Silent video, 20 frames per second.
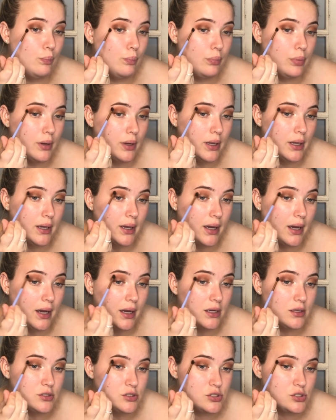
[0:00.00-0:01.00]
but
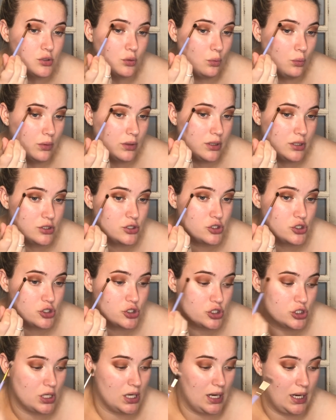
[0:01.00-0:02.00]
I do want to
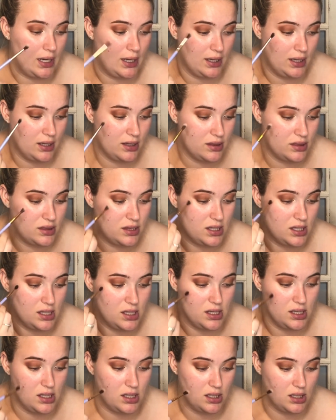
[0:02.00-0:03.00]
try
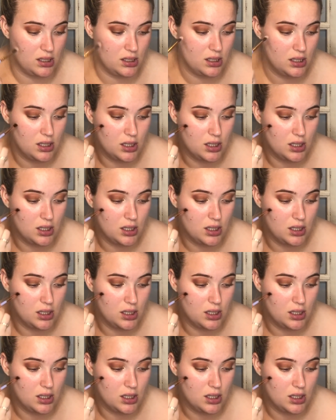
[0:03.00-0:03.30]
the